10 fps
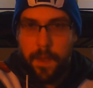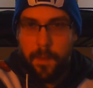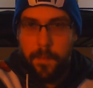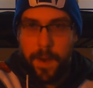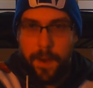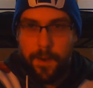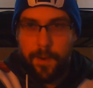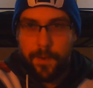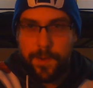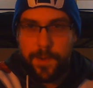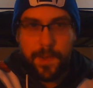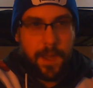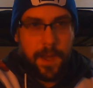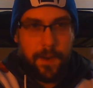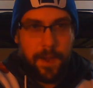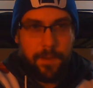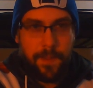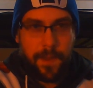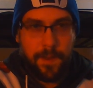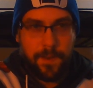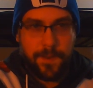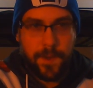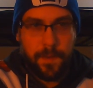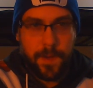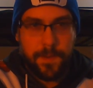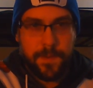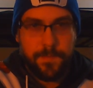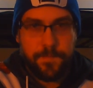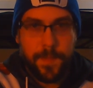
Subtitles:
about how heavy the industry was.